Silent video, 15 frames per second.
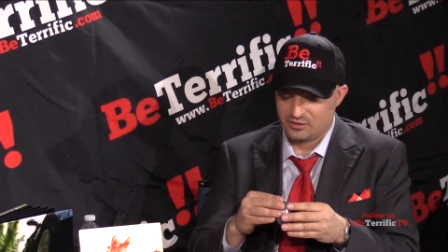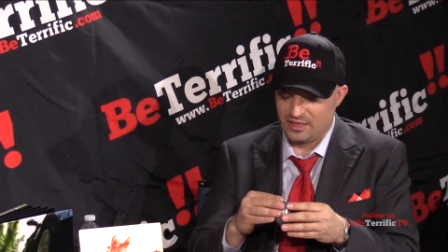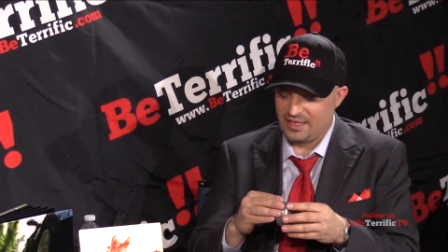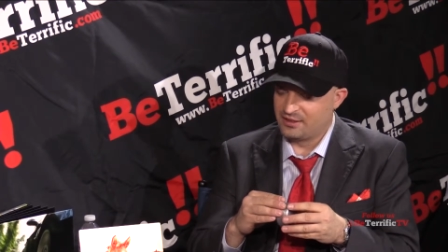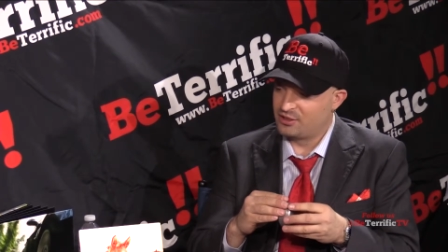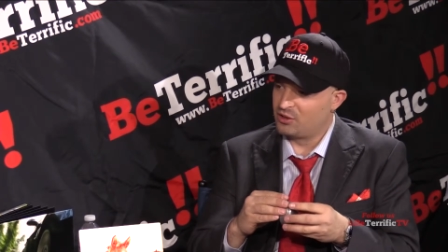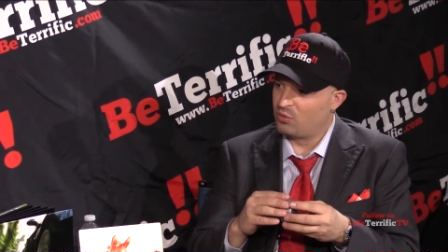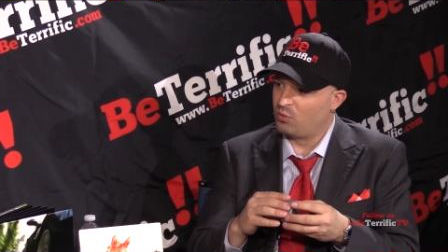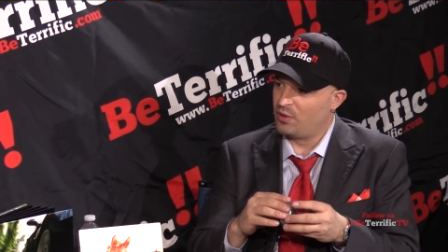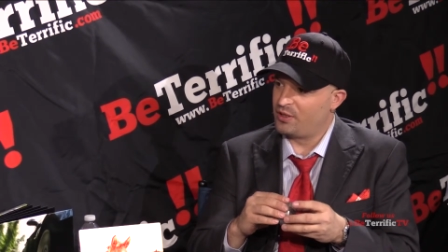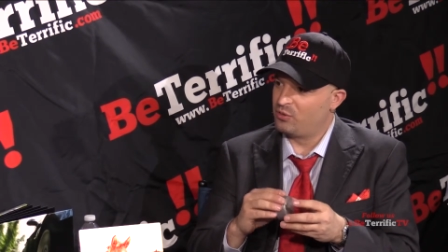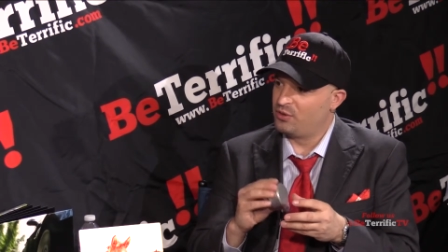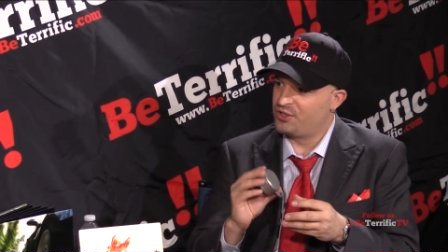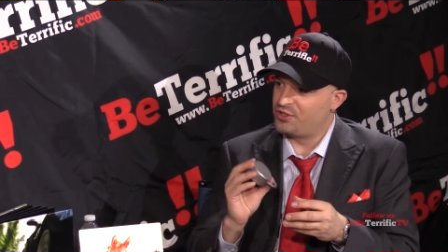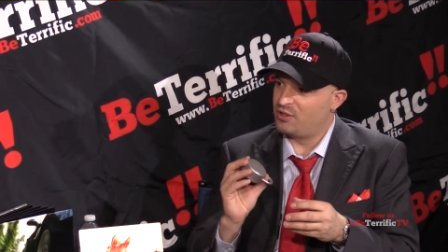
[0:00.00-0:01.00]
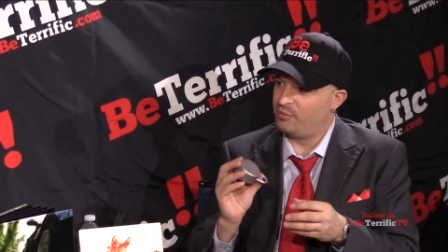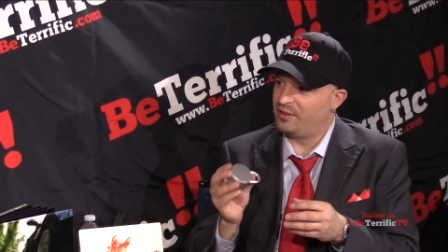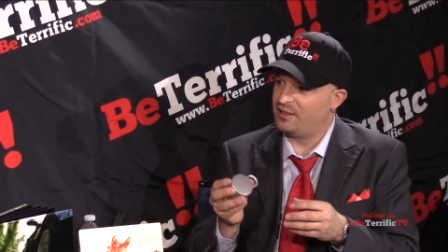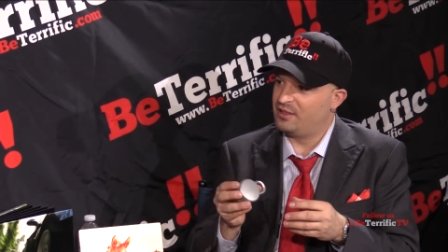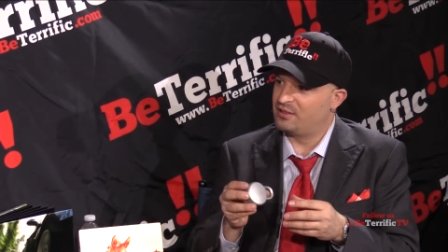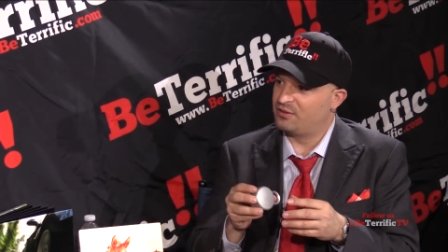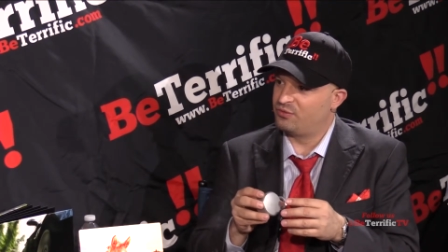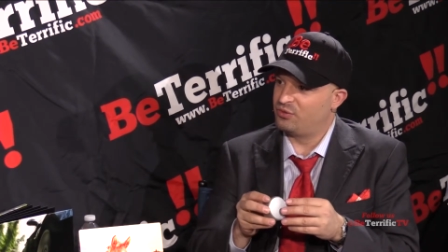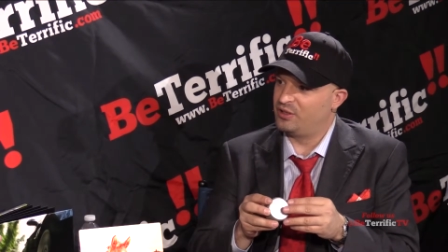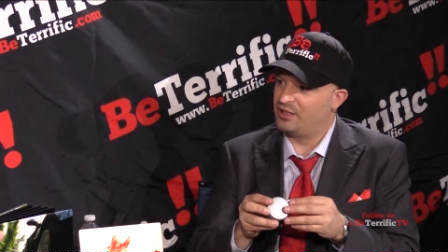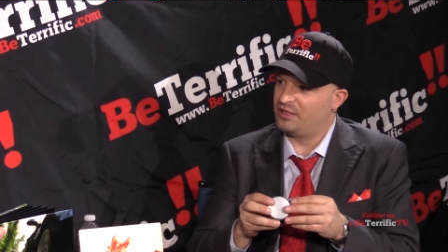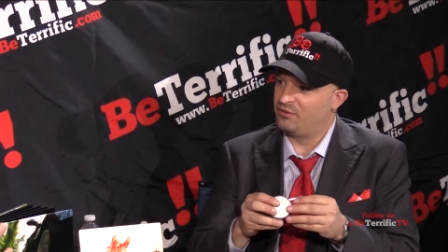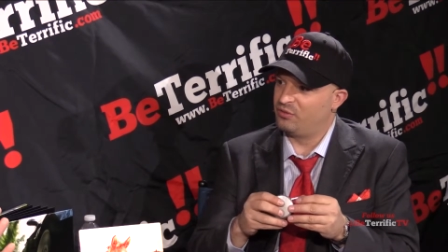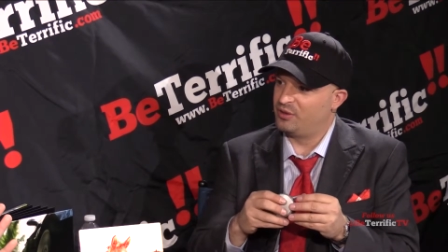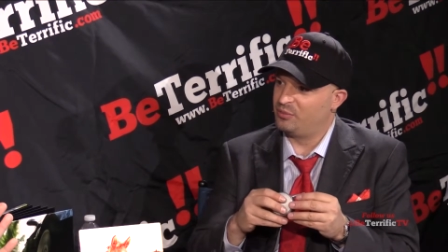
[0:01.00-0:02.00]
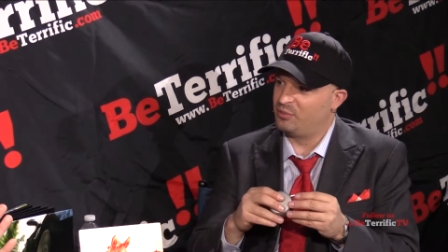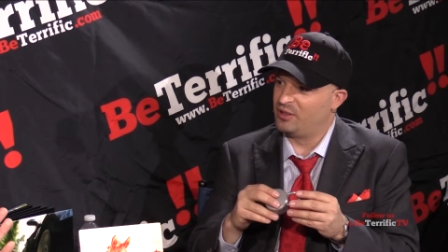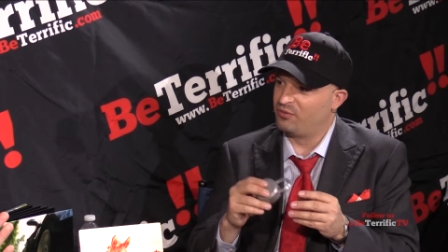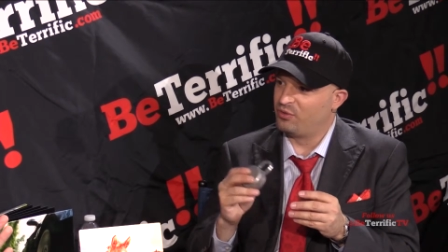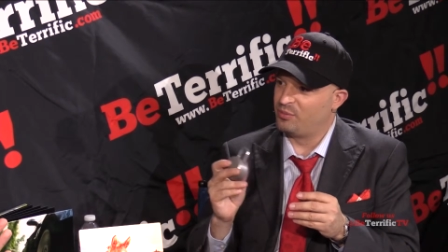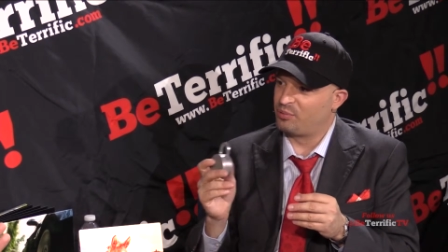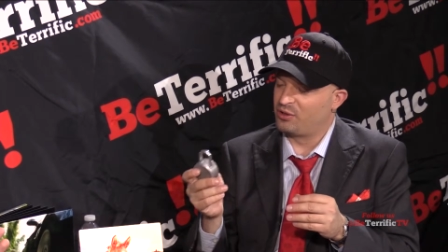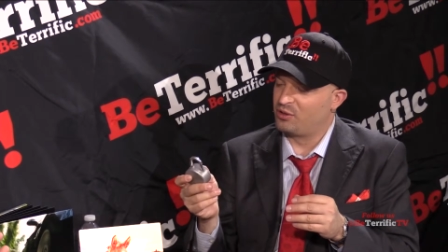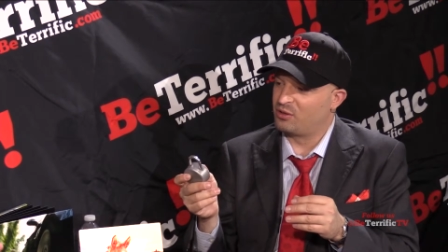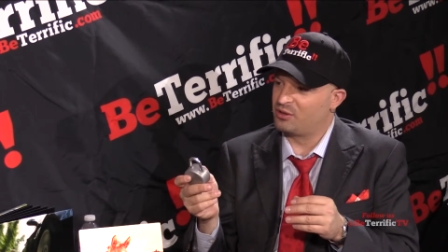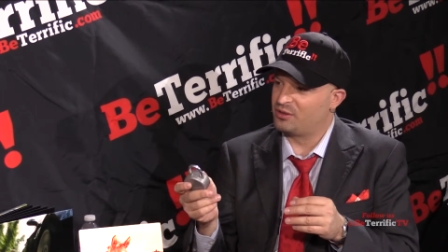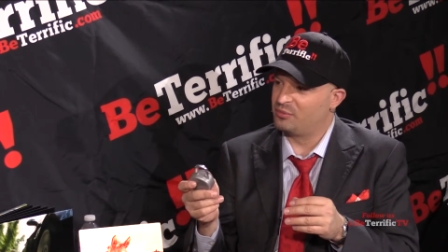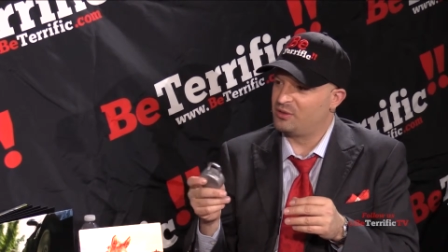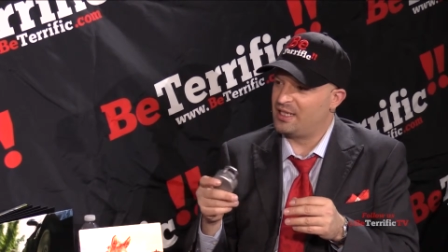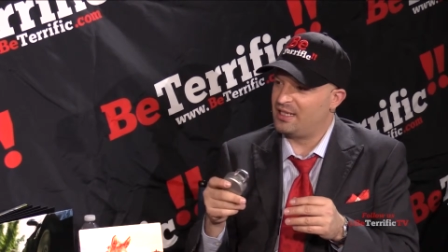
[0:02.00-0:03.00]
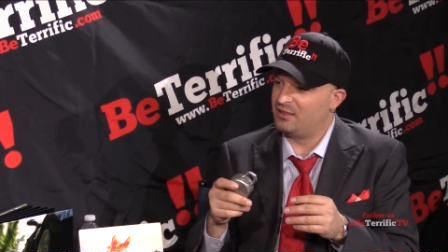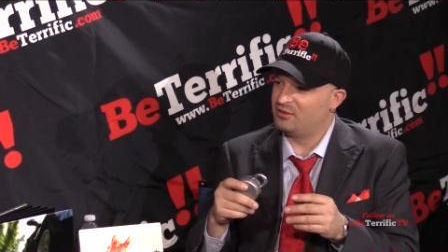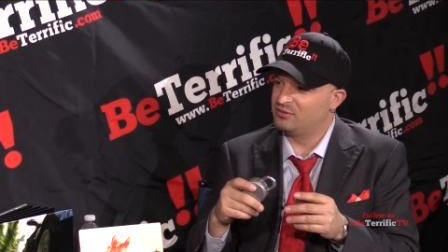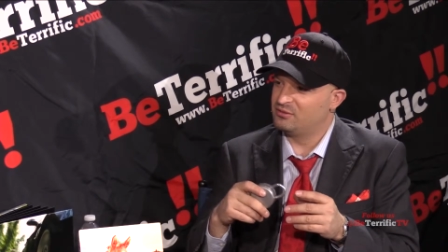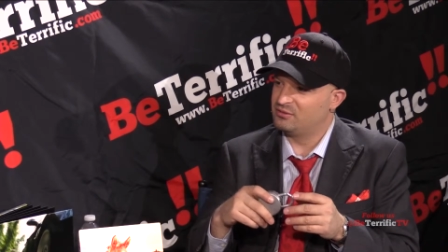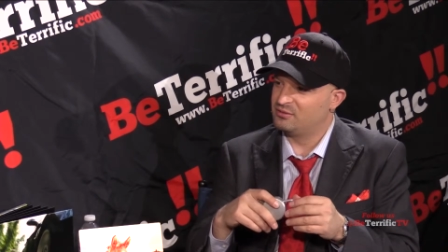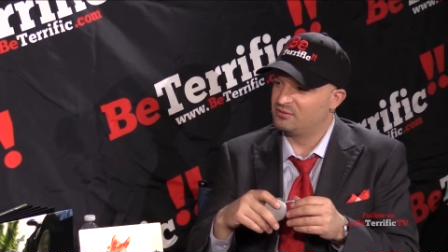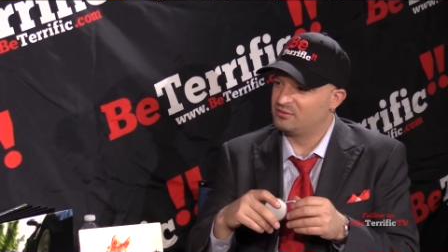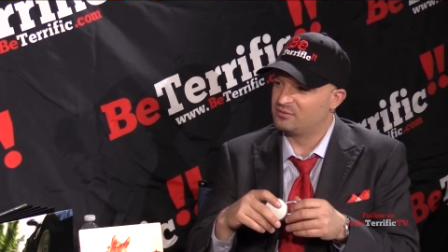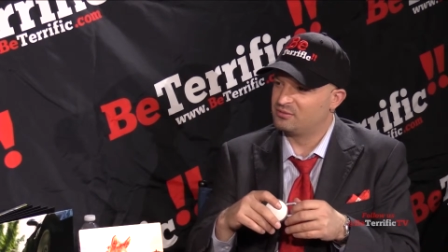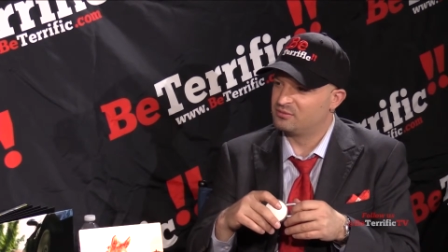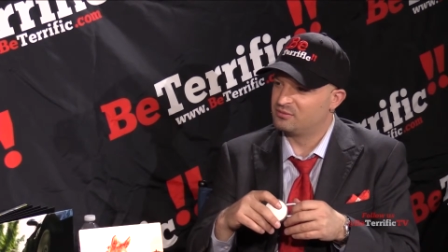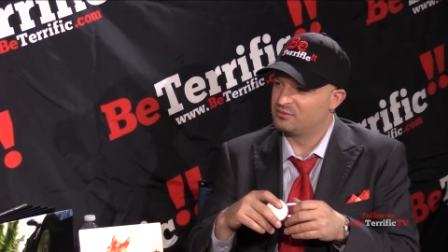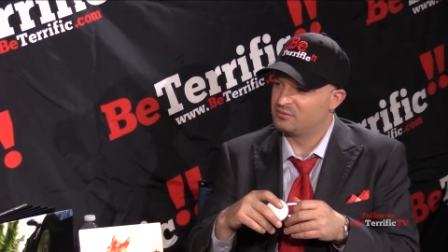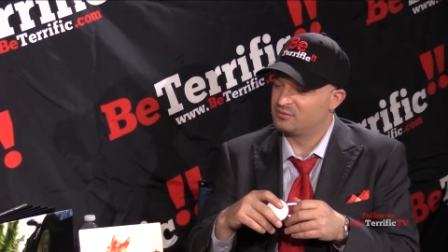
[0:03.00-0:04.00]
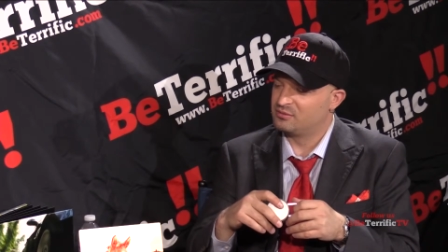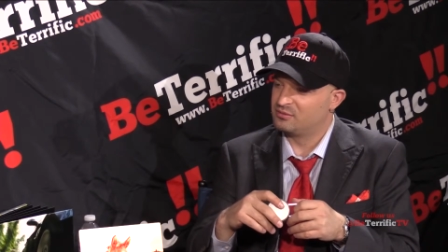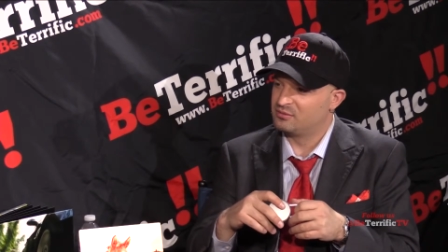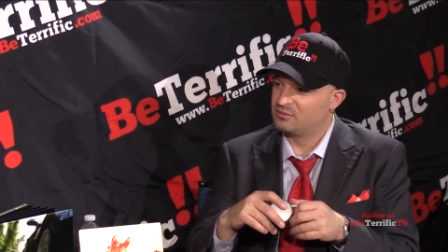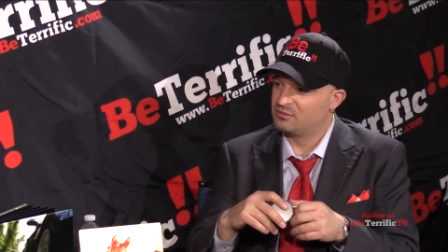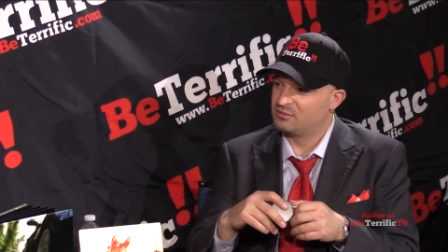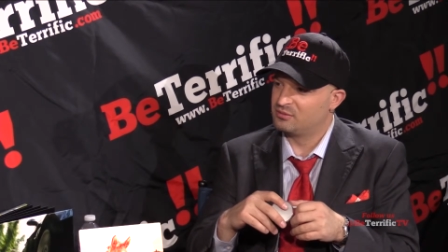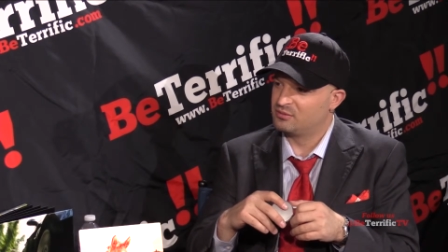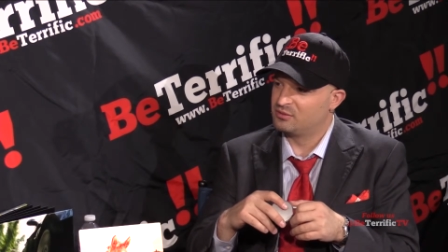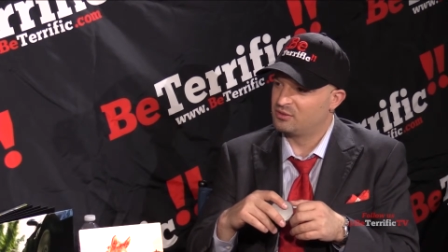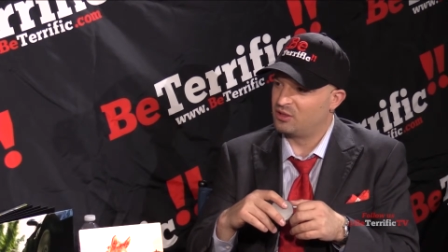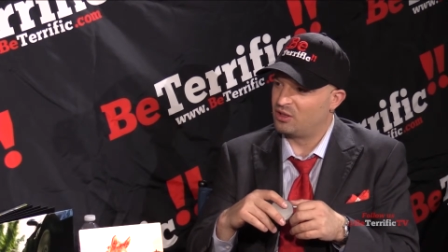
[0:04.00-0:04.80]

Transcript: And so when are we shipping these? If we if we if we pre-order them now? So we'll be shipping in March.